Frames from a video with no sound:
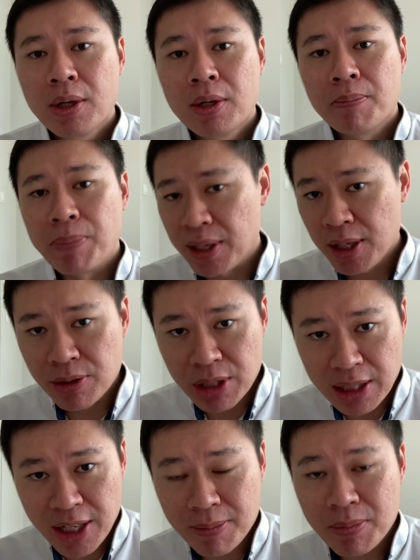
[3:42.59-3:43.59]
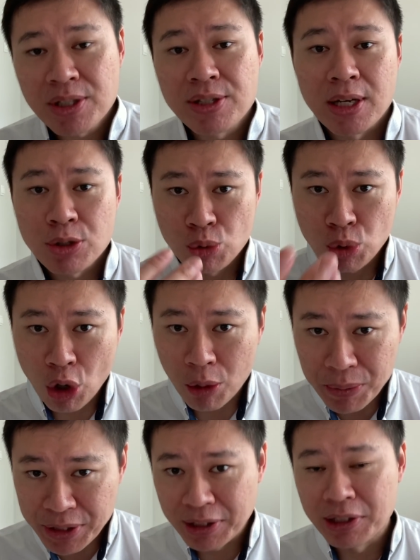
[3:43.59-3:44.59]
But again, delayed means they are still
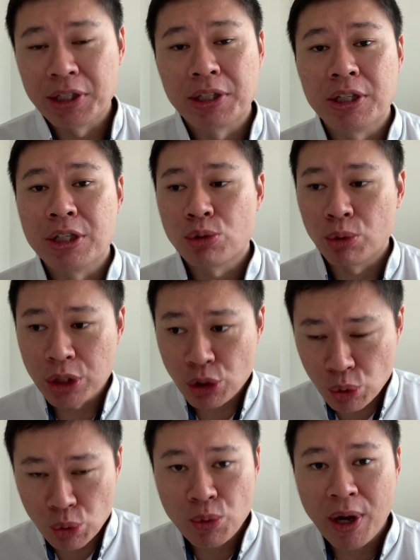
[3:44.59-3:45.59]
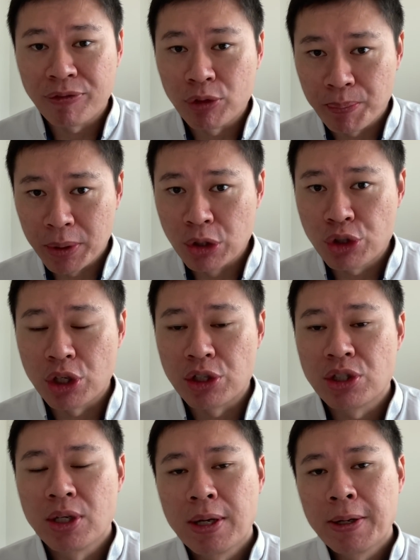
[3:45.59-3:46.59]
committed legally, so they still have to
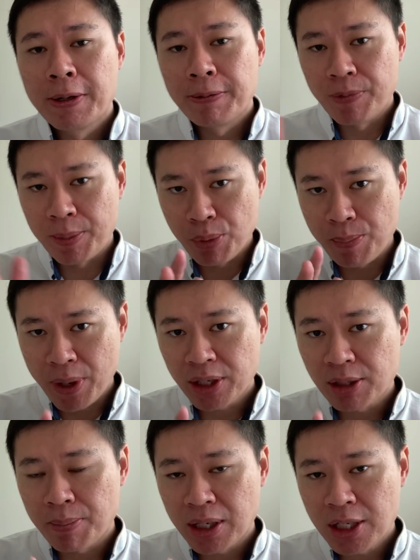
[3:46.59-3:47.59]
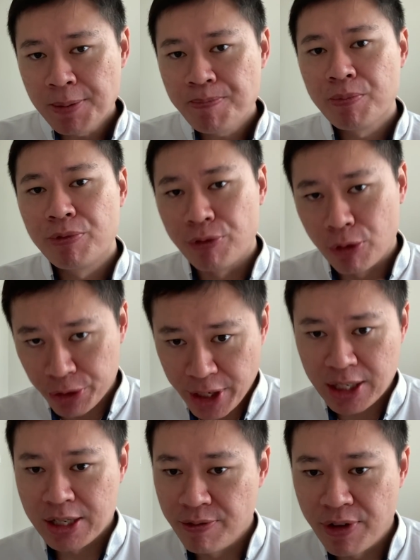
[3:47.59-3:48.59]
purchase. They're preparing the money for
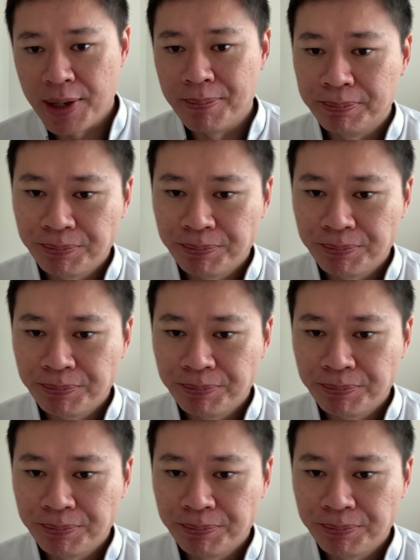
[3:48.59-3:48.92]
that event.